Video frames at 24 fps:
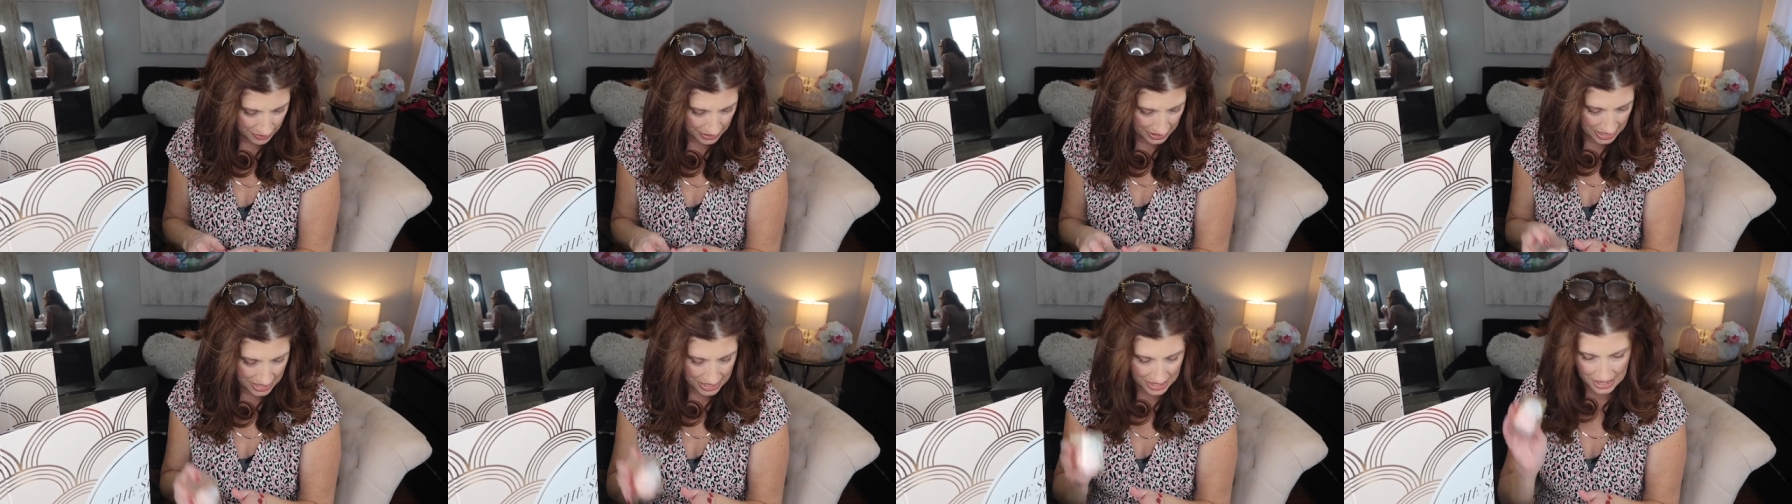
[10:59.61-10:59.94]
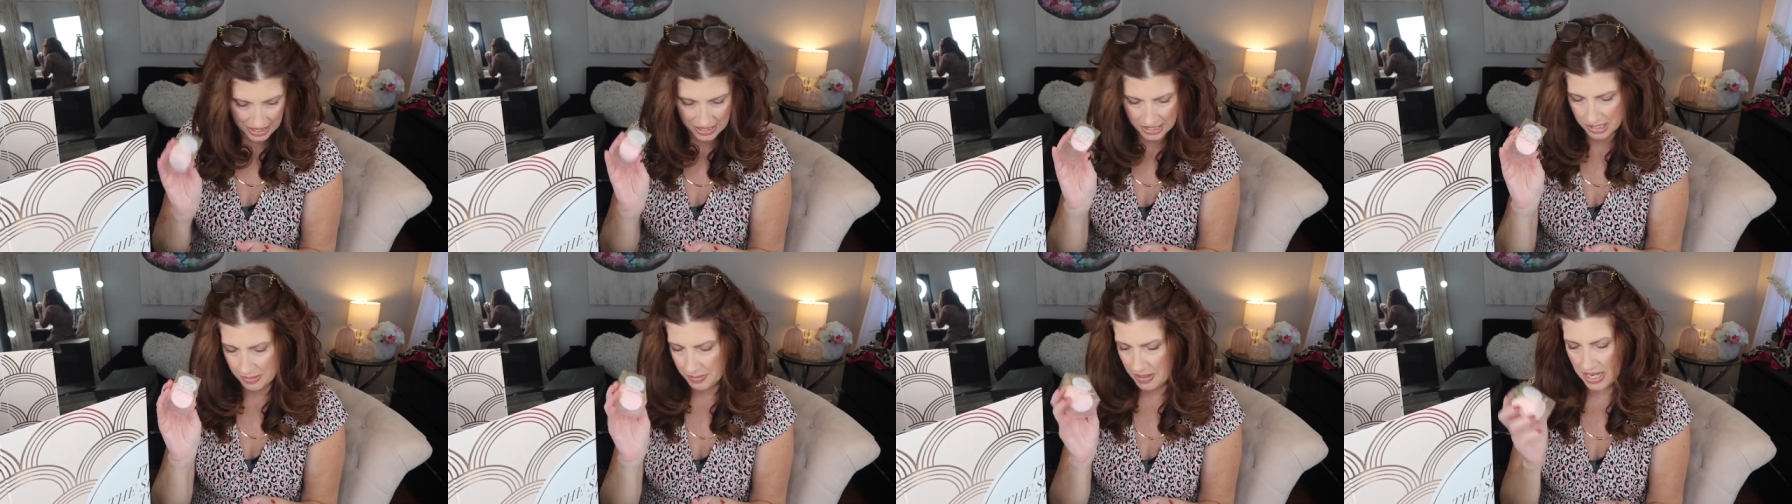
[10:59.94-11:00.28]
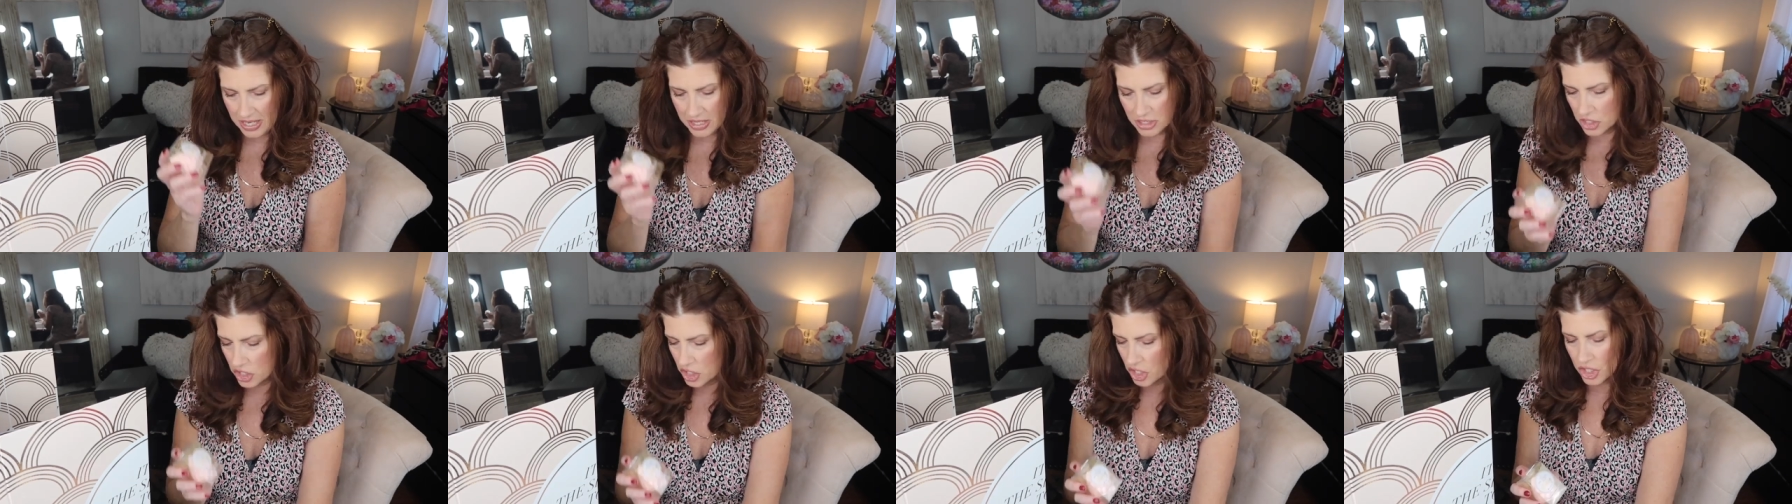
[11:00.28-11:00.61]
blending
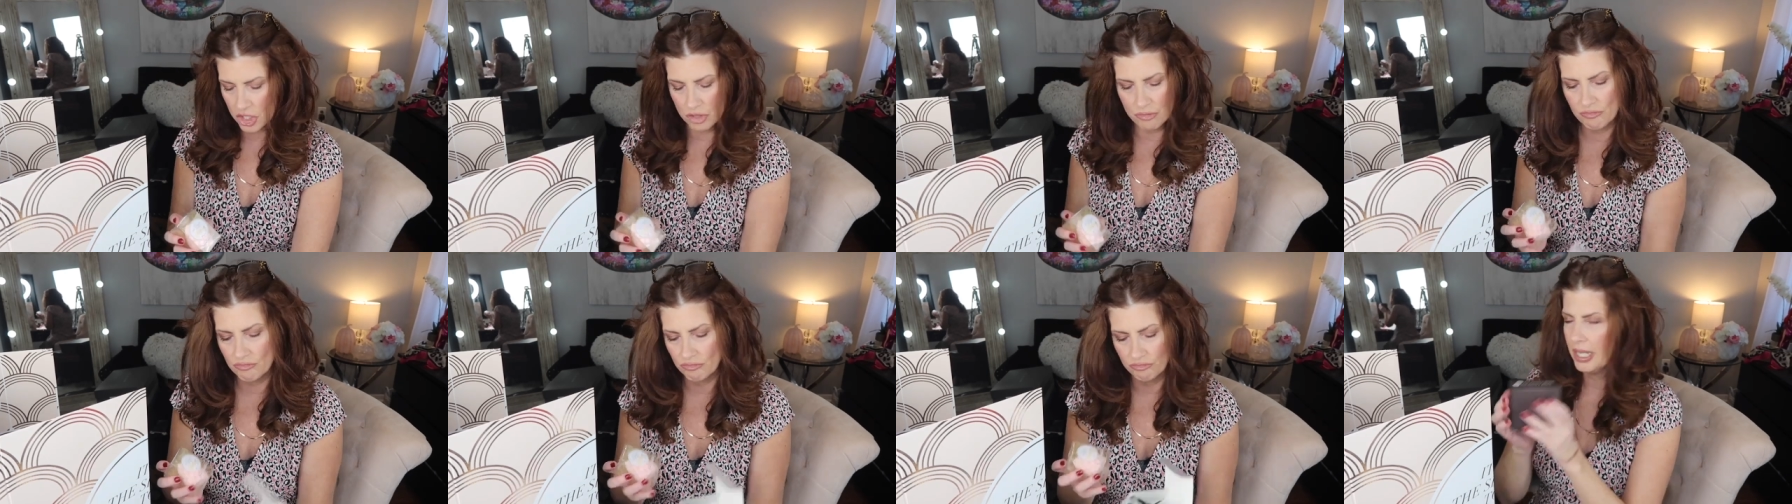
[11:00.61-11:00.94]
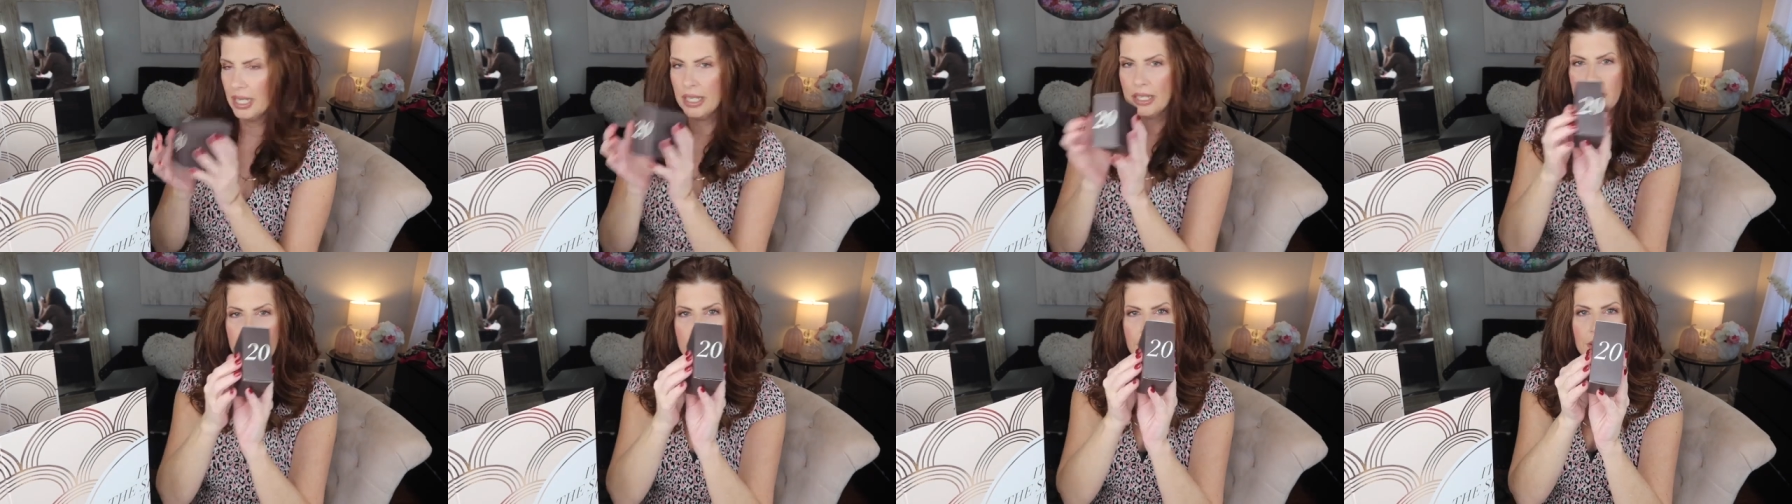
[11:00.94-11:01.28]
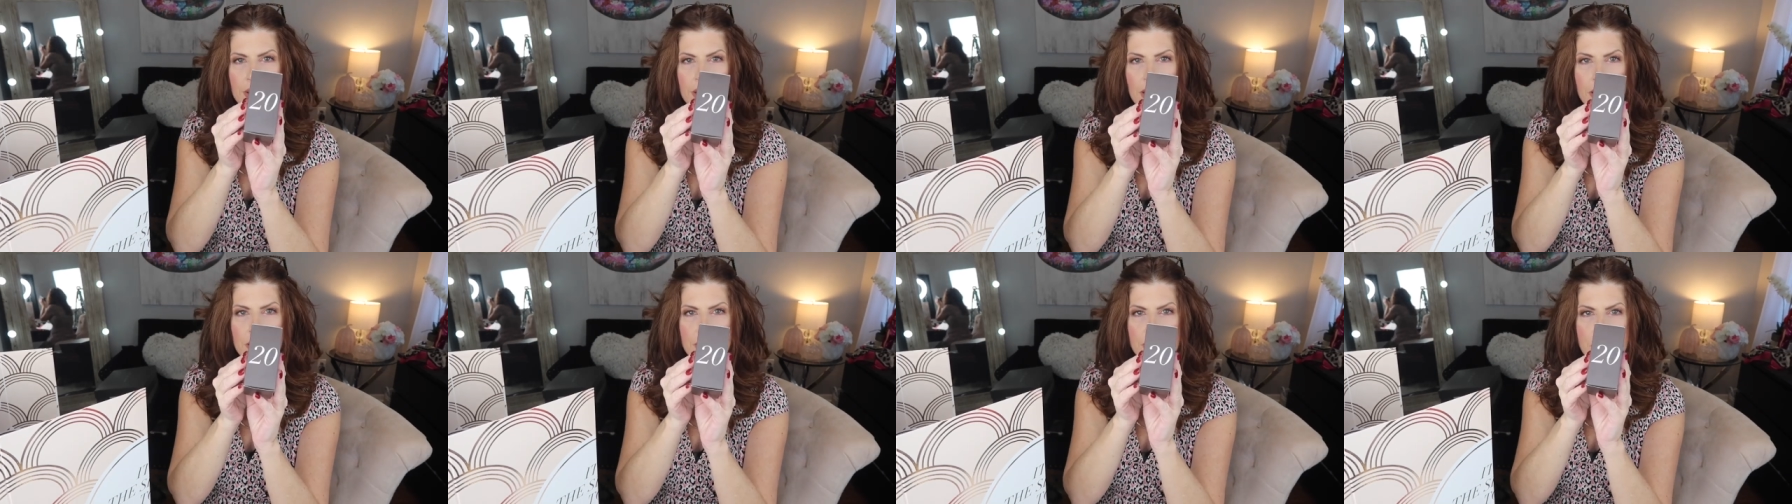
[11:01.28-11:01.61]
sponge. Get in there,
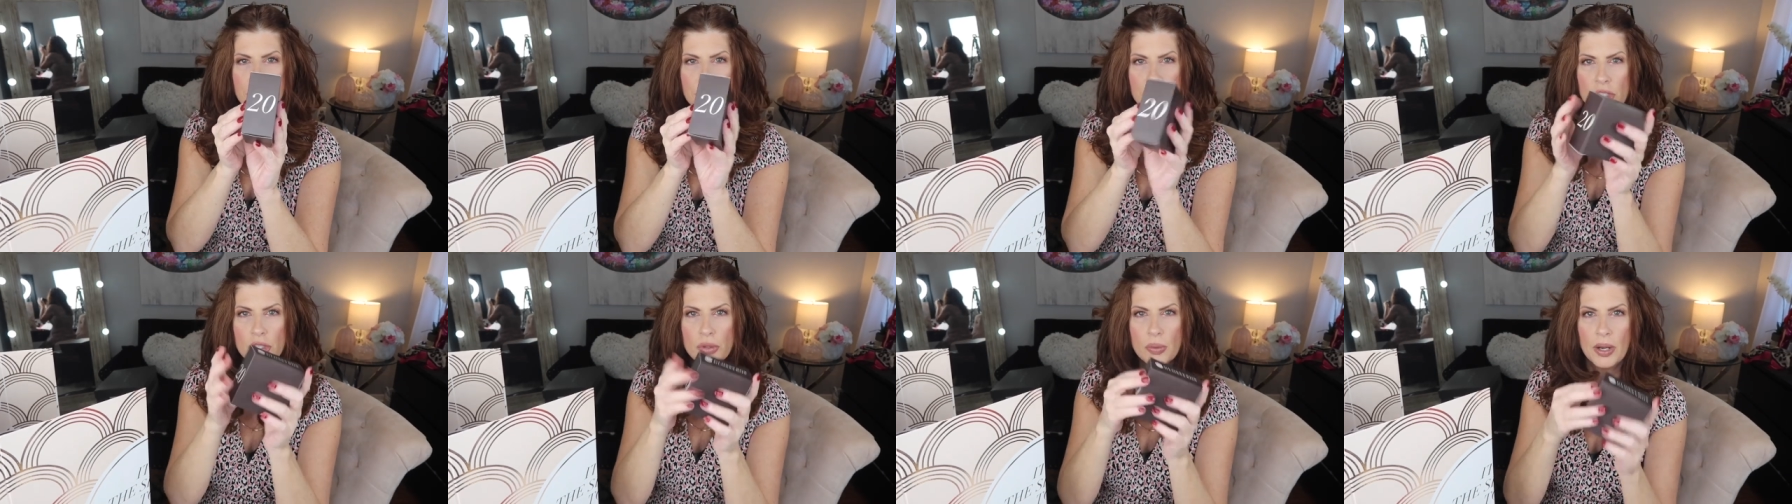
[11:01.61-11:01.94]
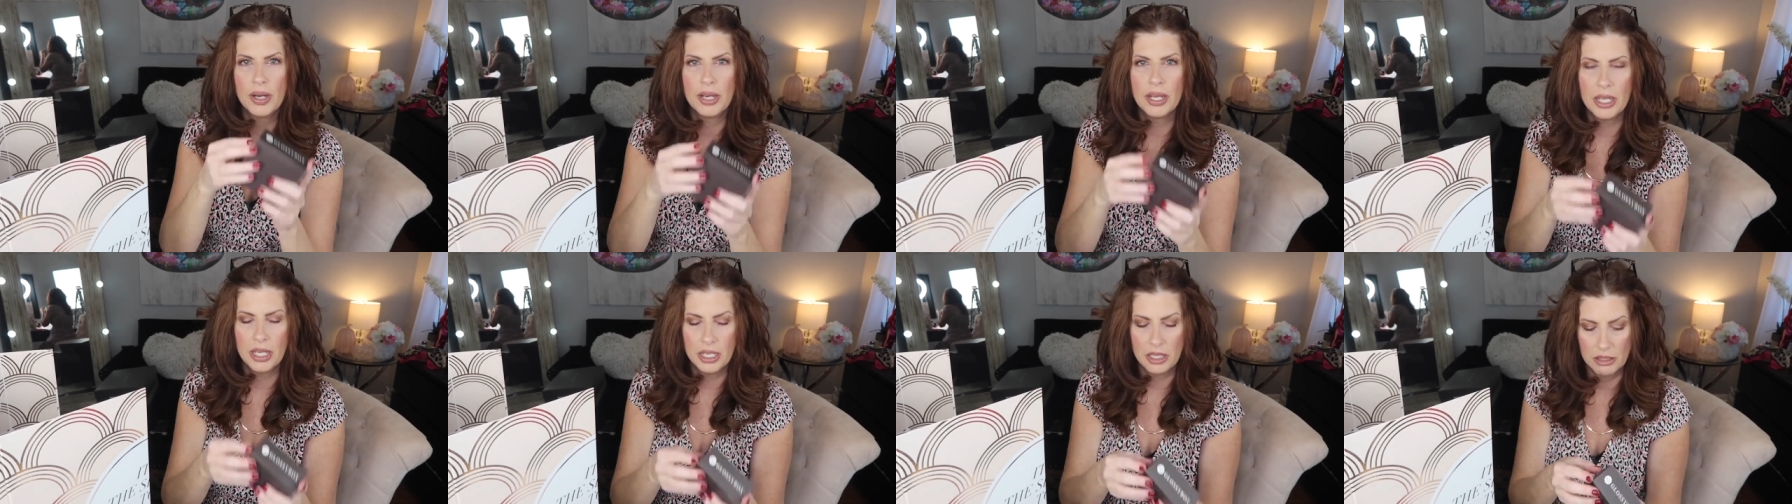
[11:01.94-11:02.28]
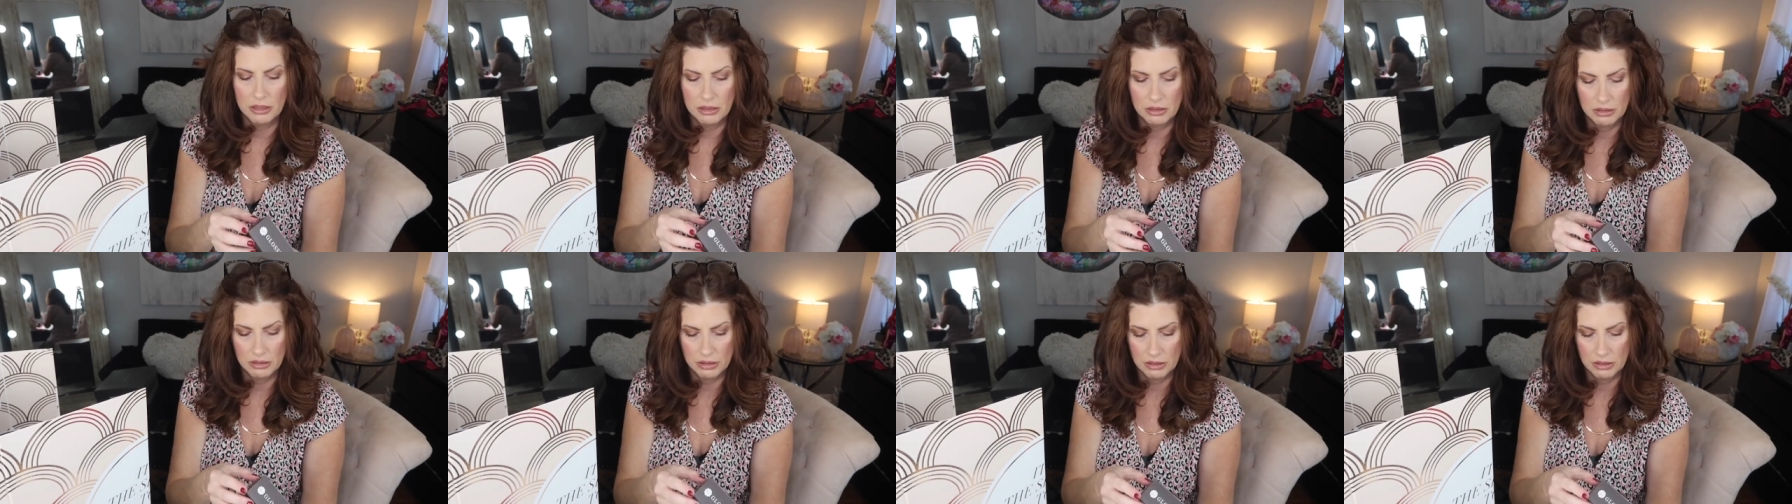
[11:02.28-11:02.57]
guys. Number 20.